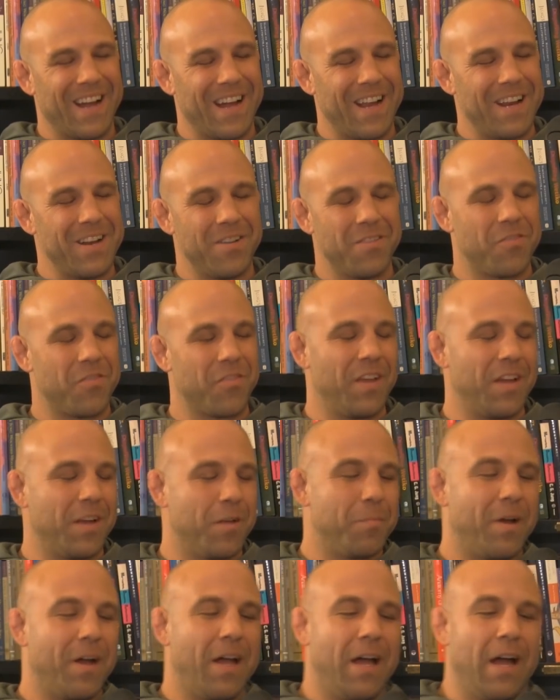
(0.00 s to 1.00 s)
I didn't think
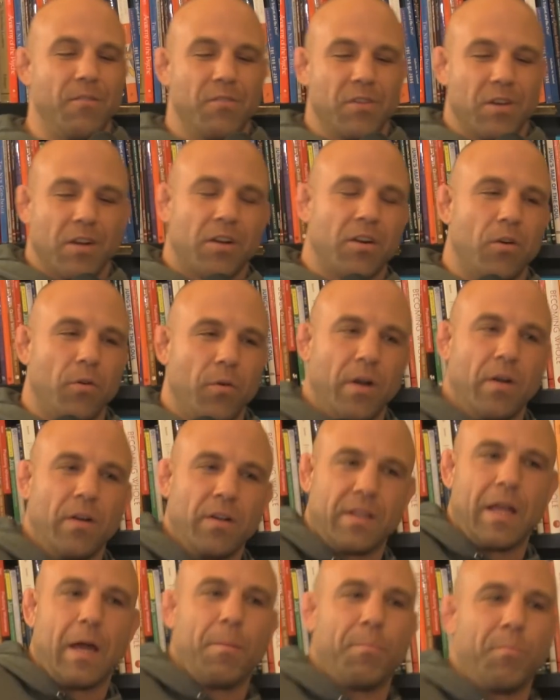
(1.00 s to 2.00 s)
about having a career
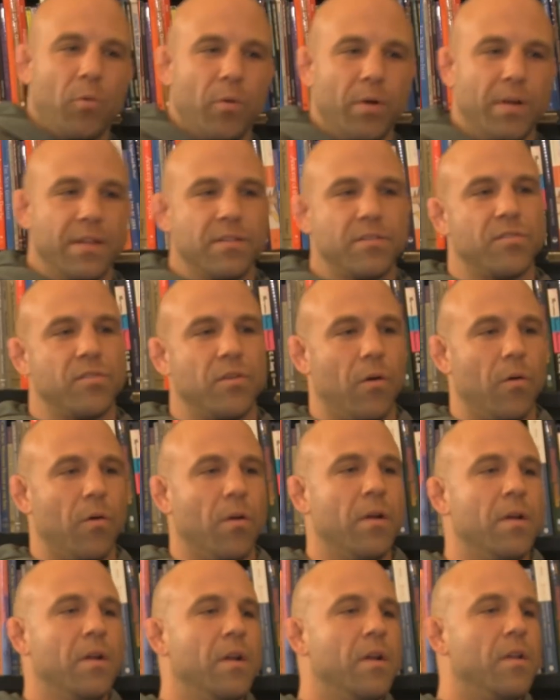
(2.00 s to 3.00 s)
at that point. So
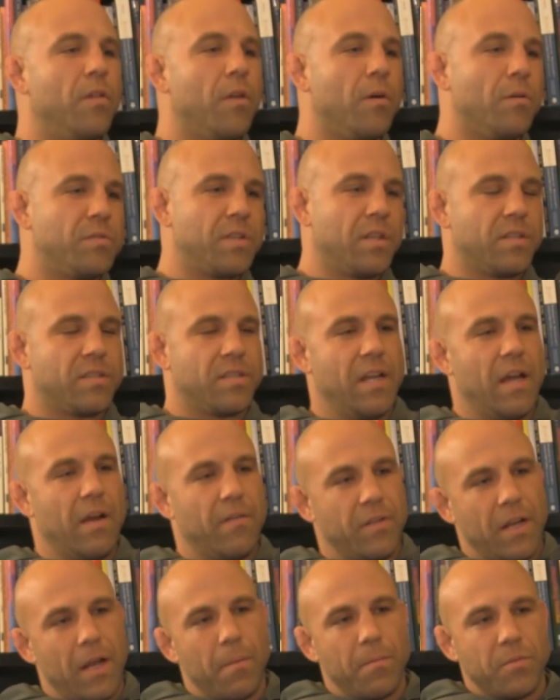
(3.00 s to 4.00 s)
no sense in
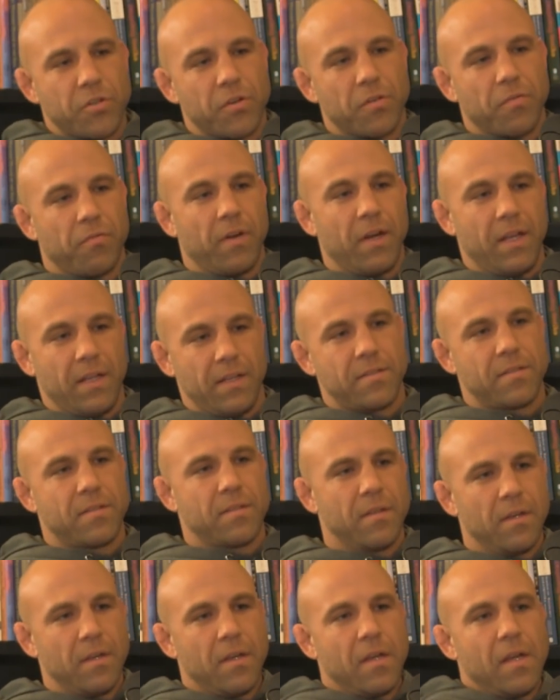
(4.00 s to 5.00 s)
having amateur fights.
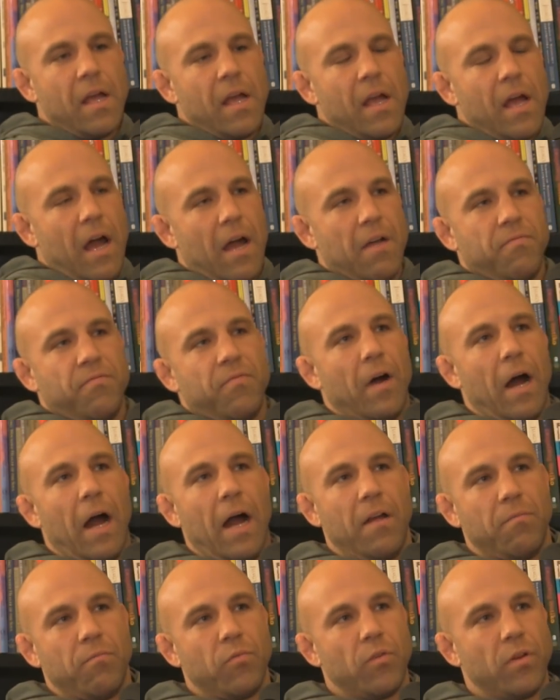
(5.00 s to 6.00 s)
I
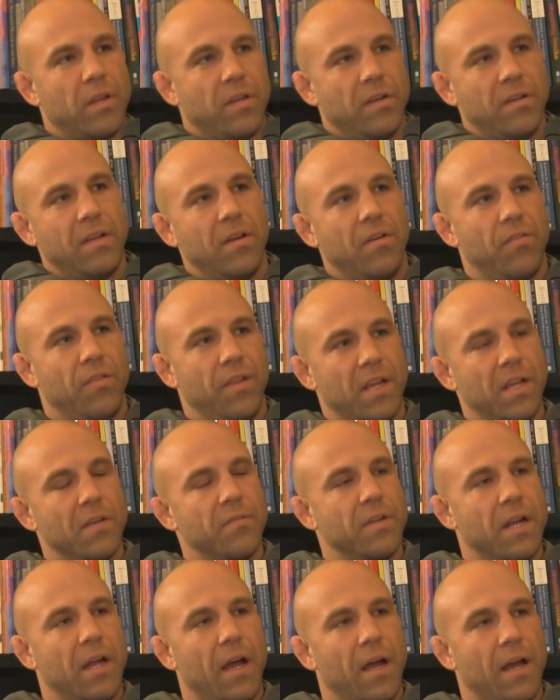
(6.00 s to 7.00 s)
I really did think
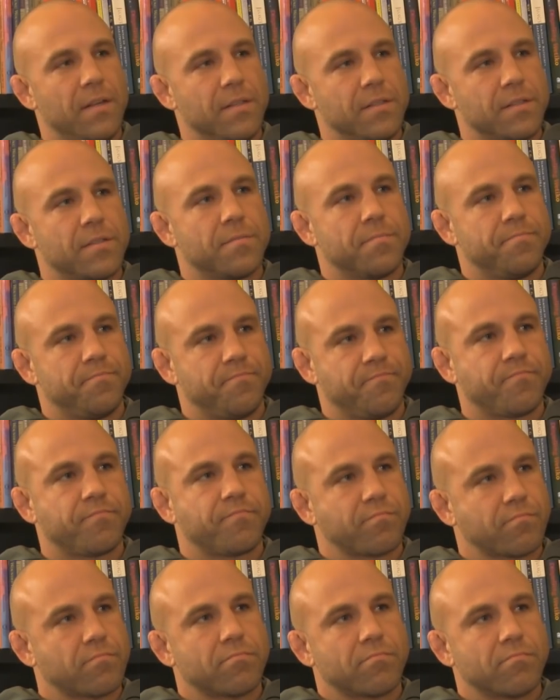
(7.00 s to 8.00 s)
of it as
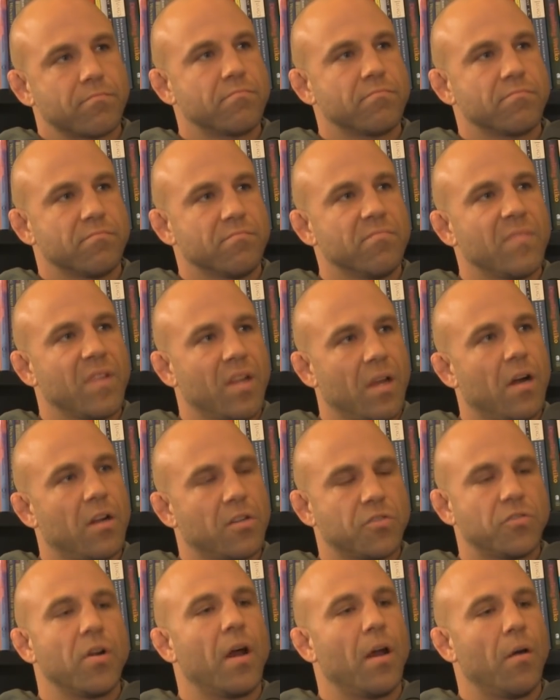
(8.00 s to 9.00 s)
I'll
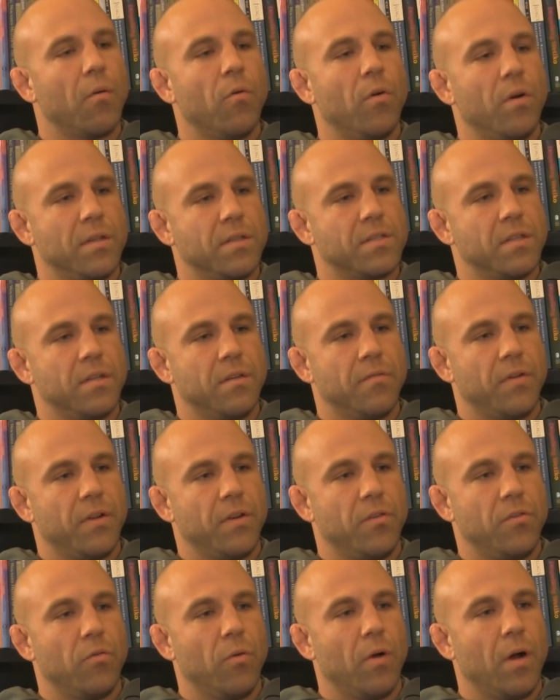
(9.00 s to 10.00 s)
try it once, and if I
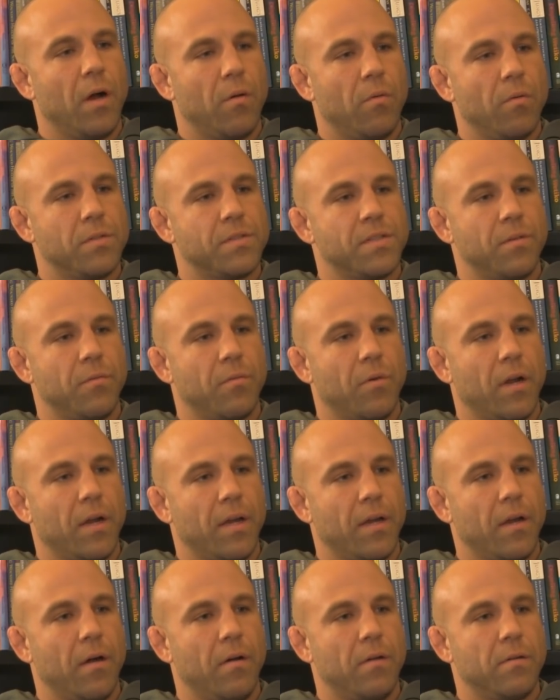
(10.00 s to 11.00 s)
do well, we'll see where I
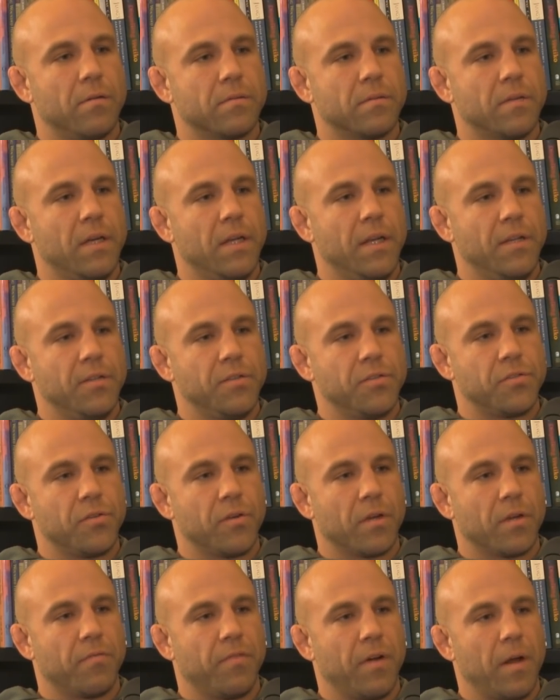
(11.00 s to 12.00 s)
go. And mm -hmm. I just mm-hmm.
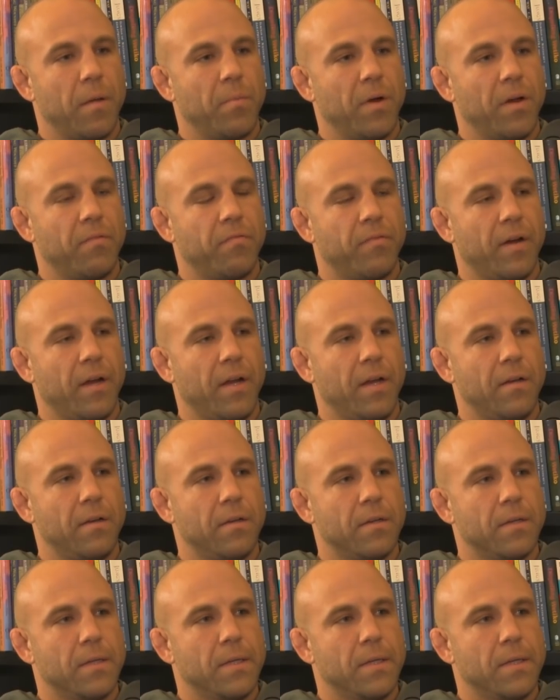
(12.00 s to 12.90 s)
took it fight by fight.